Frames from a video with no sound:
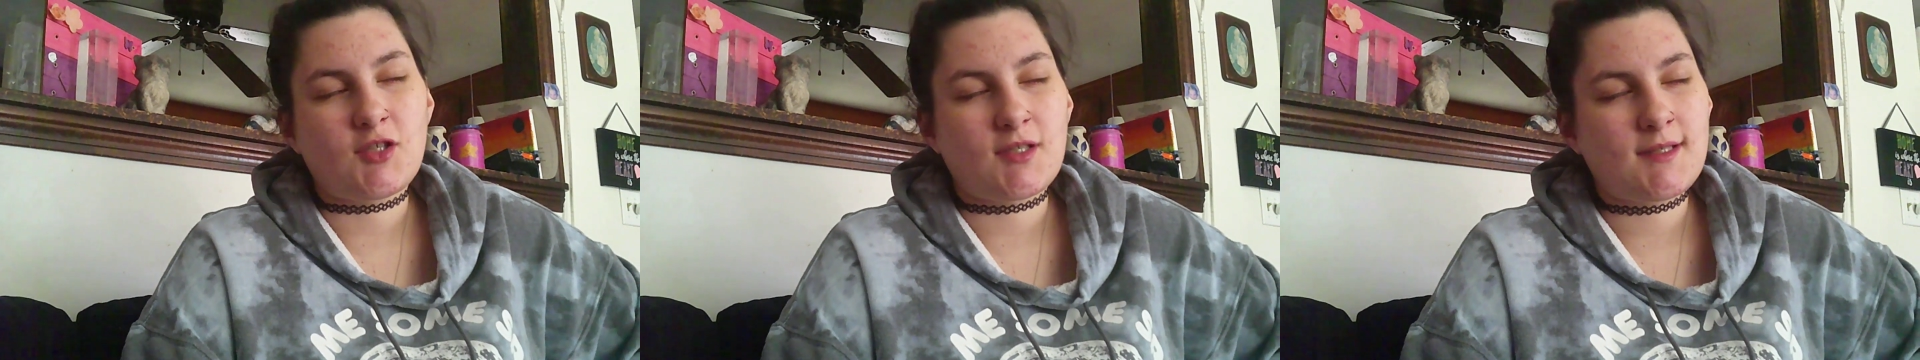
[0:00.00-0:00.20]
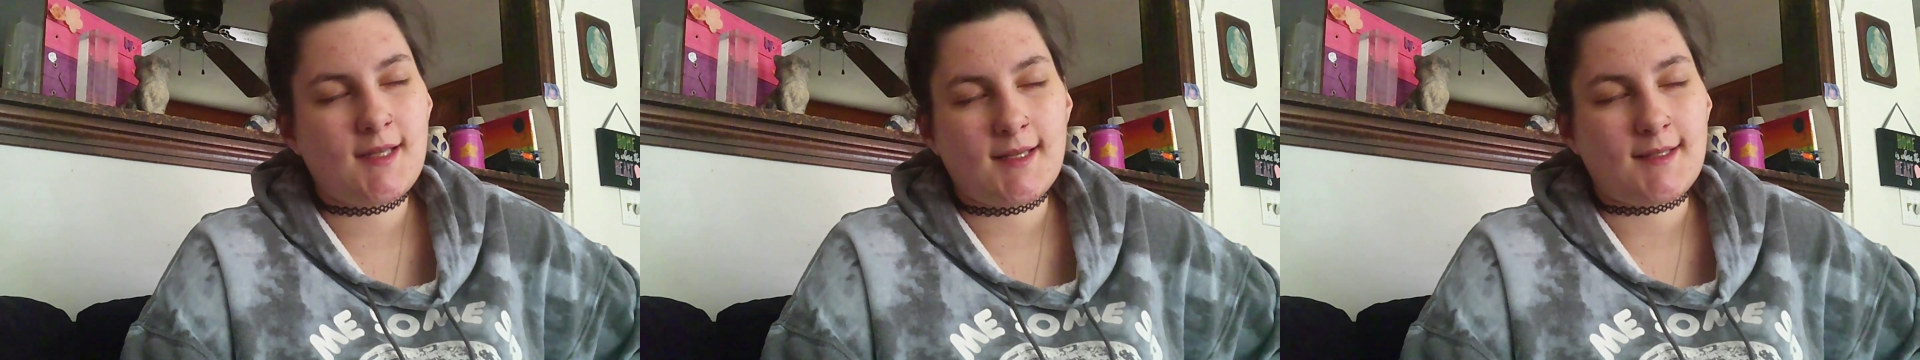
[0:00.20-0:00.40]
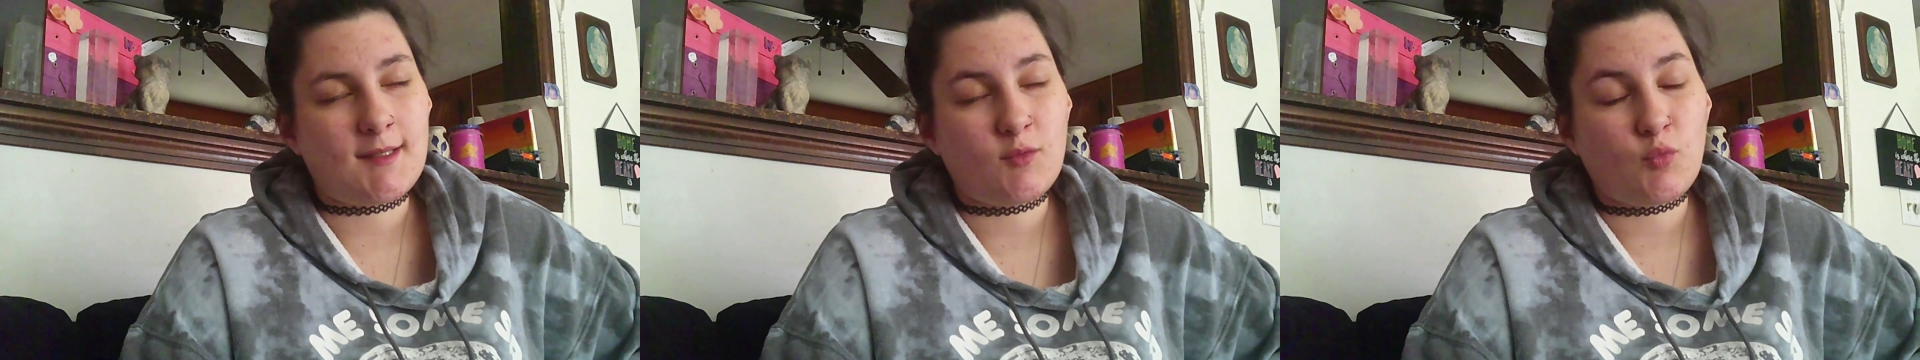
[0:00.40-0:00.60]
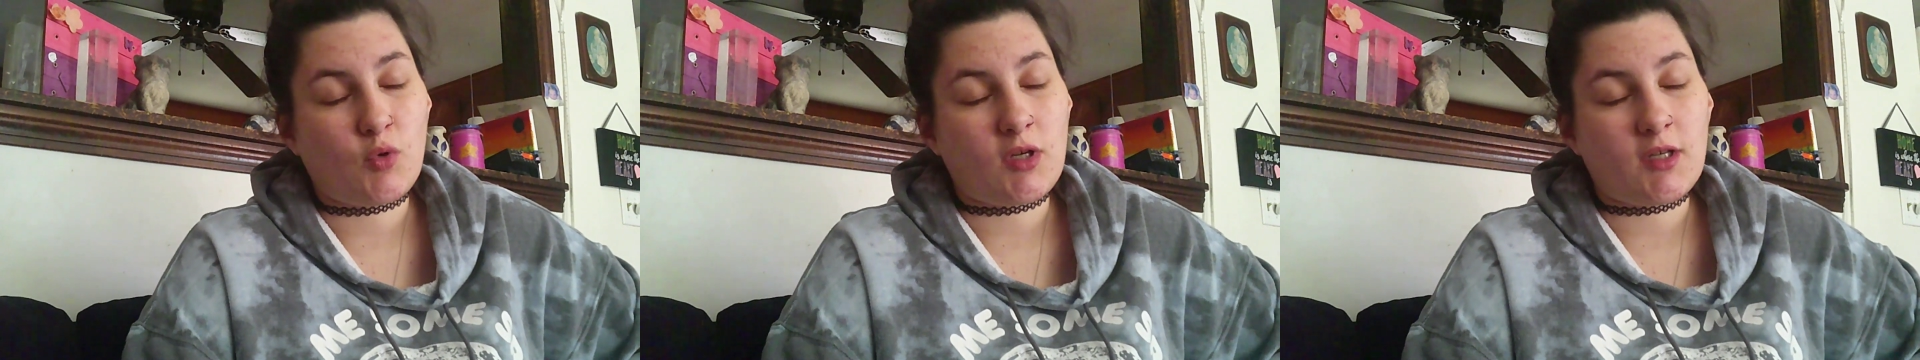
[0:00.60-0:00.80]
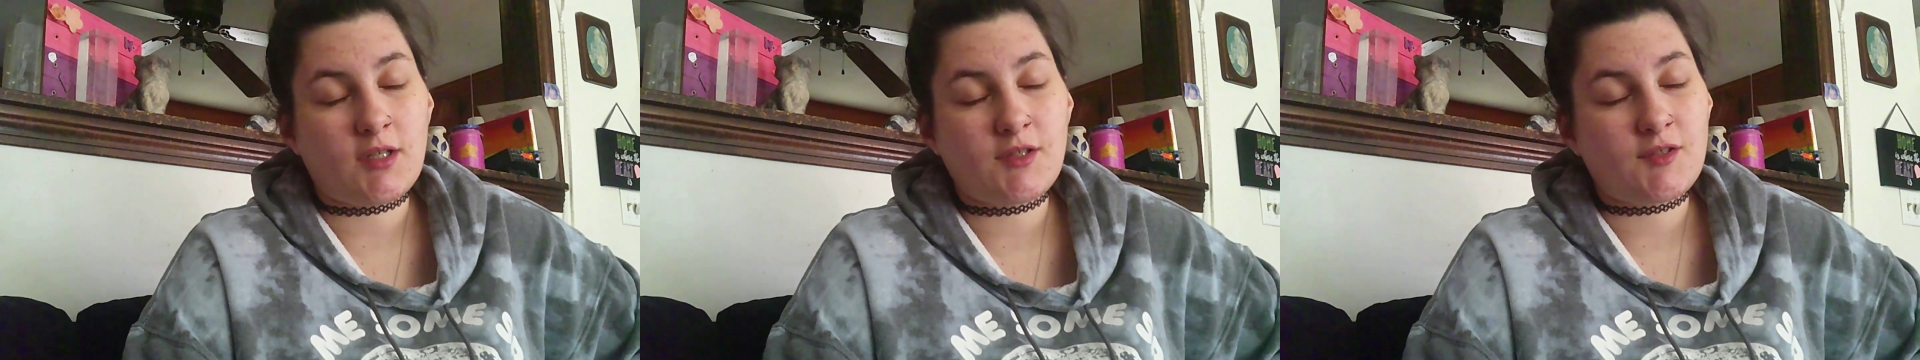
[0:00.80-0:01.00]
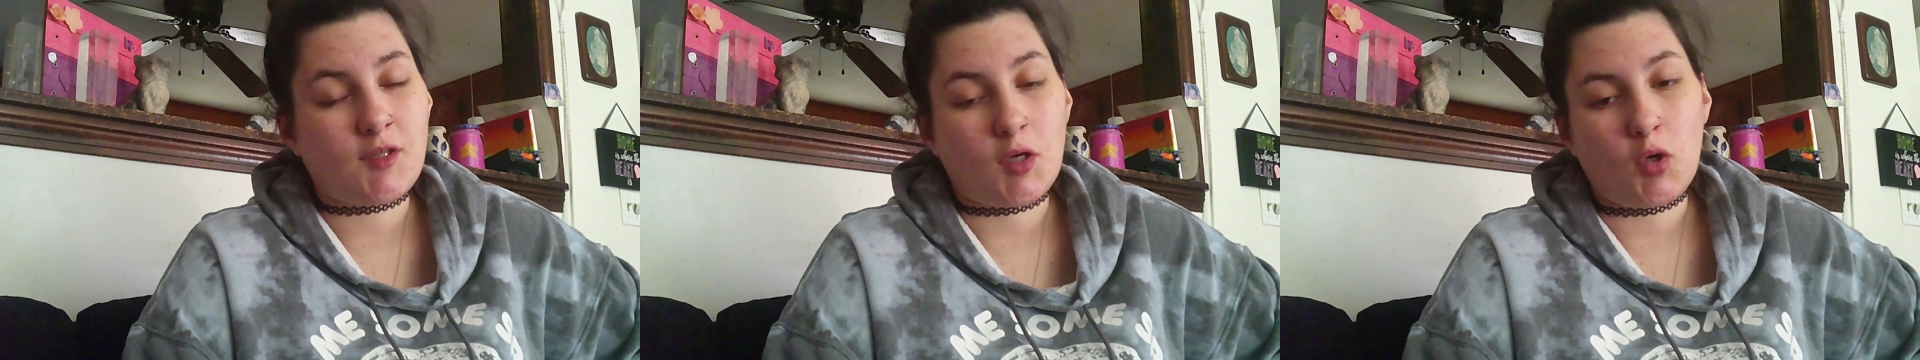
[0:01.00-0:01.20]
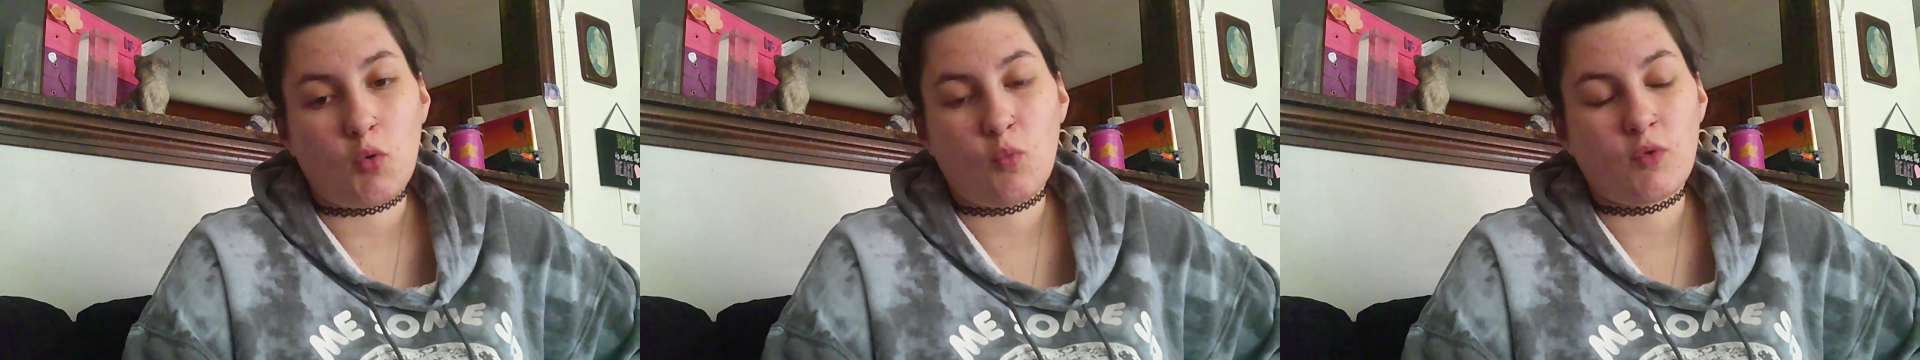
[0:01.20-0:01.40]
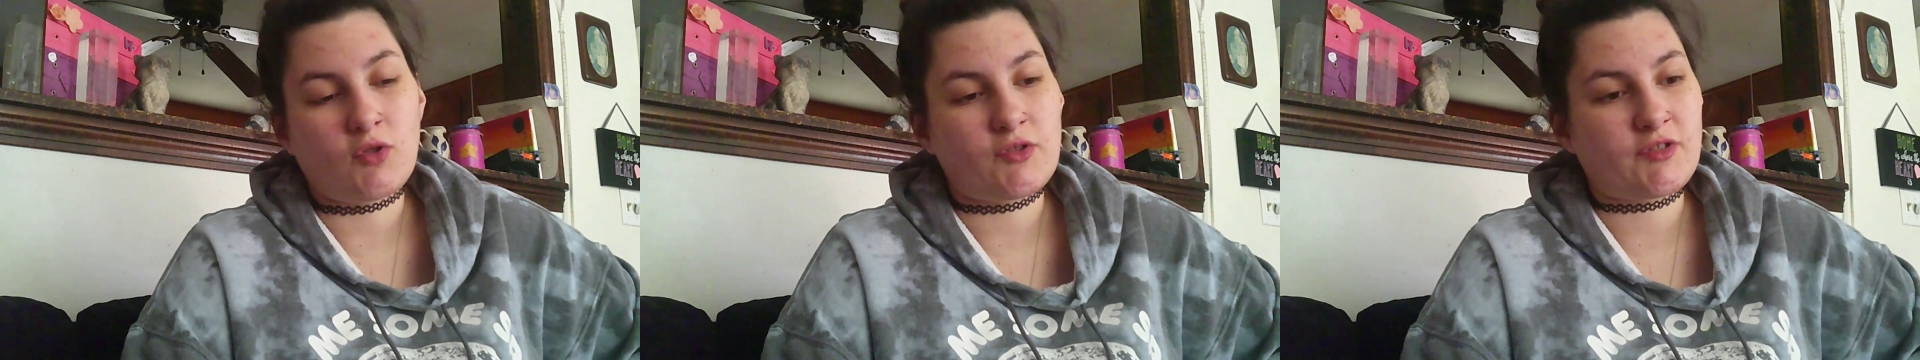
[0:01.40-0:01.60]
Just it didn't work,
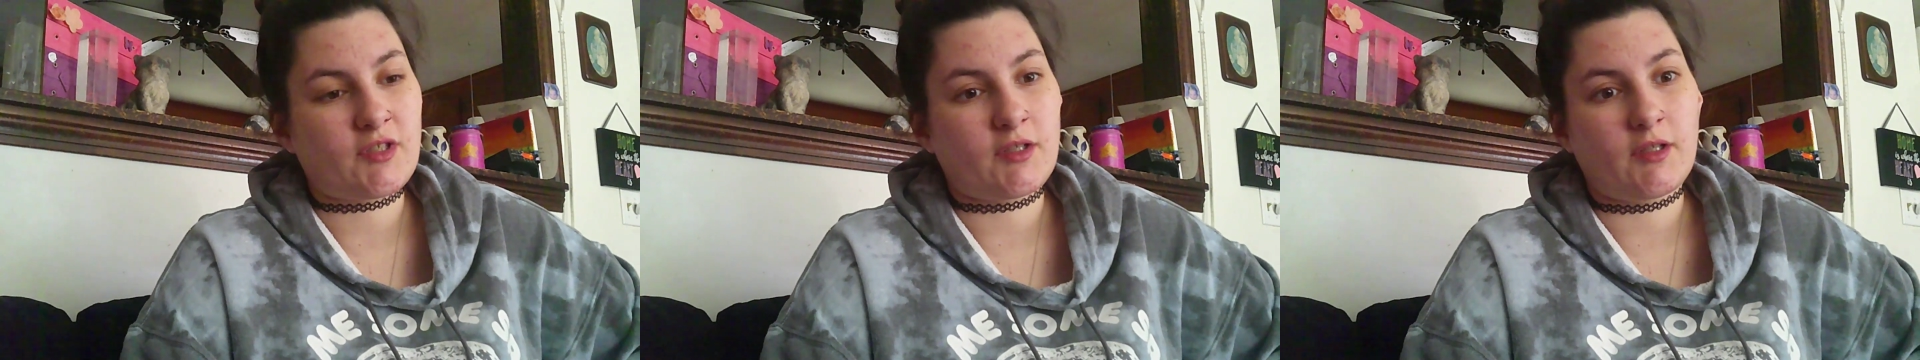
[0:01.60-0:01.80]
so we're just